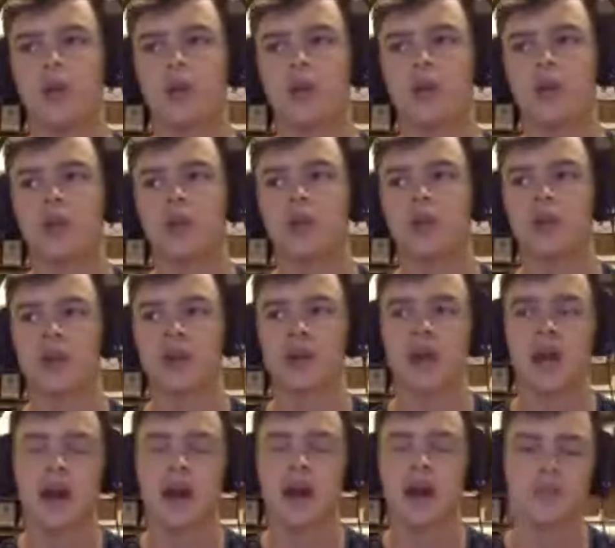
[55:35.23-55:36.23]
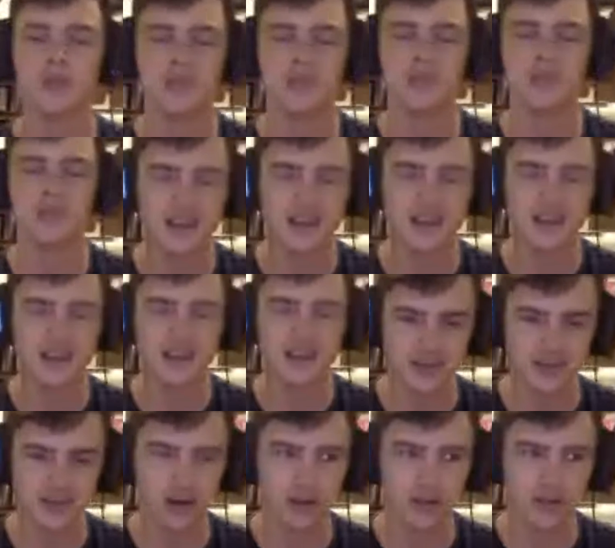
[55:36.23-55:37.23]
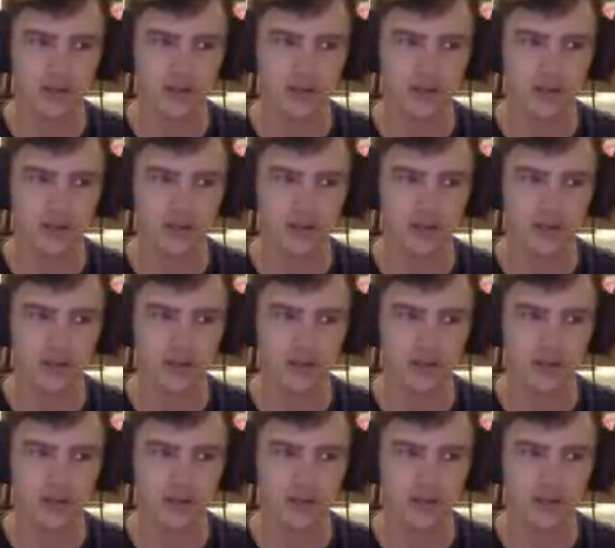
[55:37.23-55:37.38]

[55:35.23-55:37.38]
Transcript: You're going to have some danger involved with